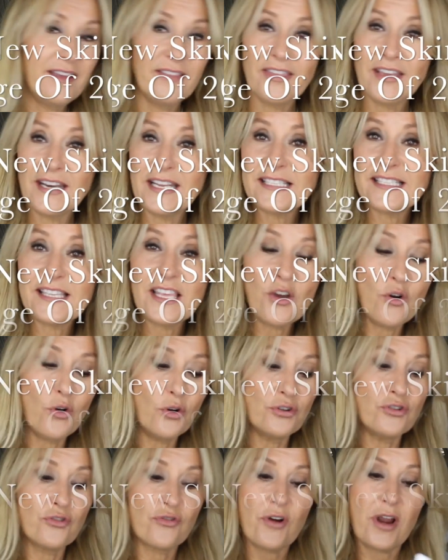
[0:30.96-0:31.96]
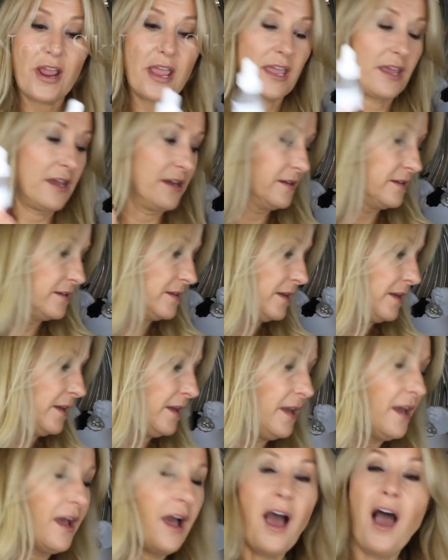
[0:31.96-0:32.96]
that it's The Ordinary.
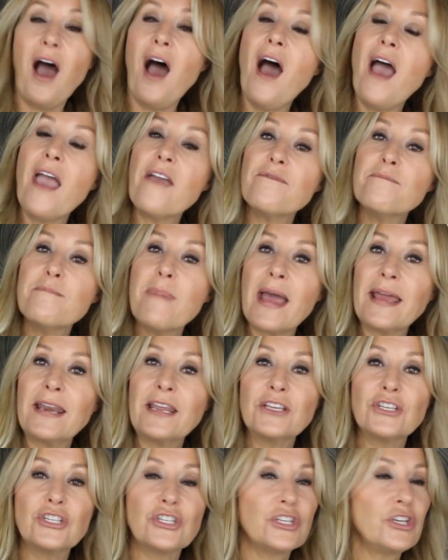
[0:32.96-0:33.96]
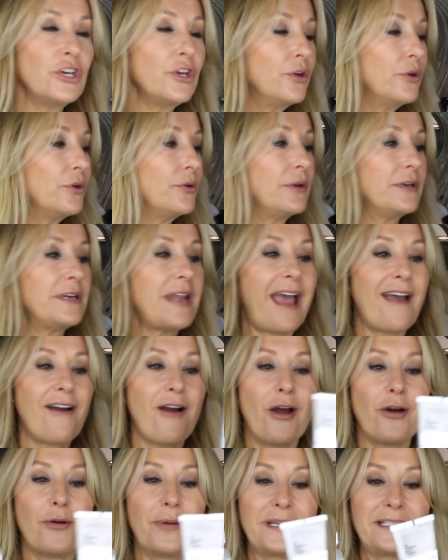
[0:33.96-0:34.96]
I've managed to
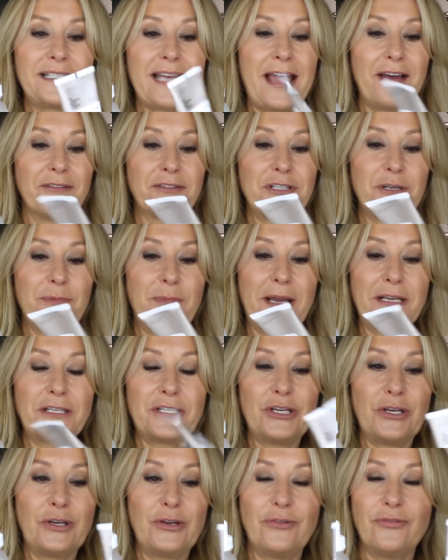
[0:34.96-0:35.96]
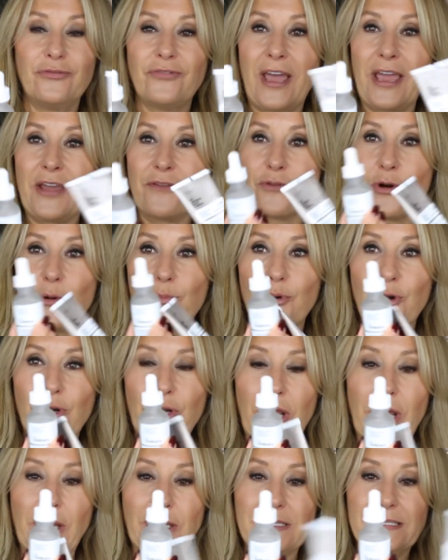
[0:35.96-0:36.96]
narrow it down to my two favourite
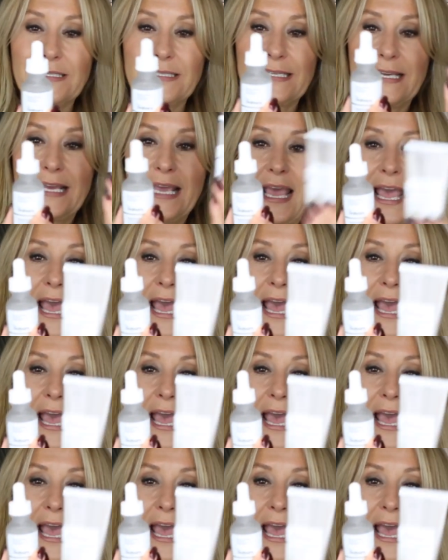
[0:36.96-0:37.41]
products,